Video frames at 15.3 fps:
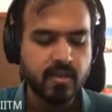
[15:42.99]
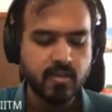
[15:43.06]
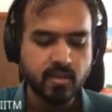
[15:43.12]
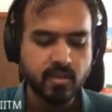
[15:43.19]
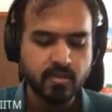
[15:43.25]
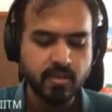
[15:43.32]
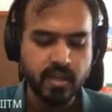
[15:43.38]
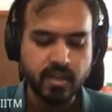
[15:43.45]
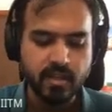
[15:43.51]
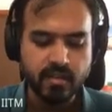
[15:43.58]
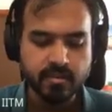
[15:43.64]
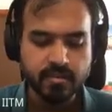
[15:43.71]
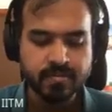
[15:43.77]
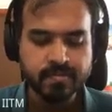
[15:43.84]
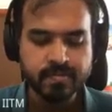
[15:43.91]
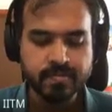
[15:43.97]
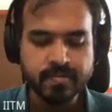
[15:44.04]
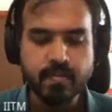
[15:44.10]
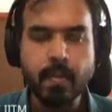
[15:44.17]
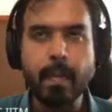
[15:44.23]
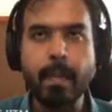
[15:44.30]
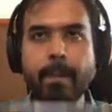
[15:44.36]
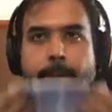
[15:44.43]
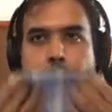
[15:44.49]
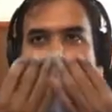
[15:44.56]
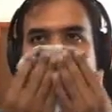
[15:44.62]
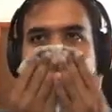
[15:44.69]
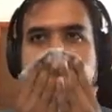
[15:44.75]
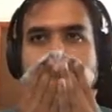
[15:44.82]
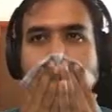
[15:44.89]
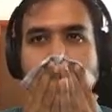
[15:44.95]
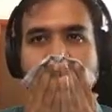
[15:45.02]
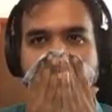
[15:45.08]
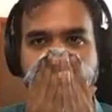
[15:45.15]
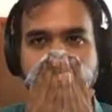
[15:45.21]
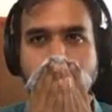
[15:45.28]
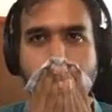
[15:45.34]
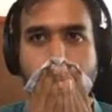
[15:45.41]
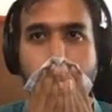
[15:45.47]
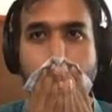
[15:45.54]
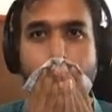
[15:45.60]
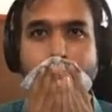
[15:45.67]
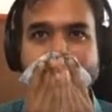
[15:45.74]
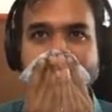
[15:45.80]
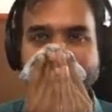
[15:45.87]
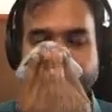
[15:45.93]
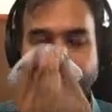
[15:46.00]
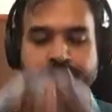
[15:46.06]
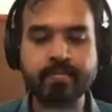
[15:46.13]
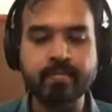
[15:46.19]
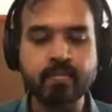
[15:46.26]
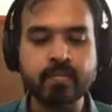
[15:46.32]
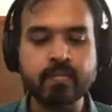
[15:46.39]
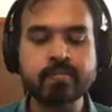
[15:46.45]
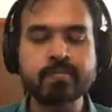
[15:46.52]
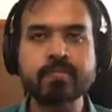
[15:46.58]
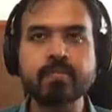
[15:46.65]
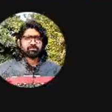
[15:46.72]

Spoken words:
It's just called I in the library. I don't know why it's called I.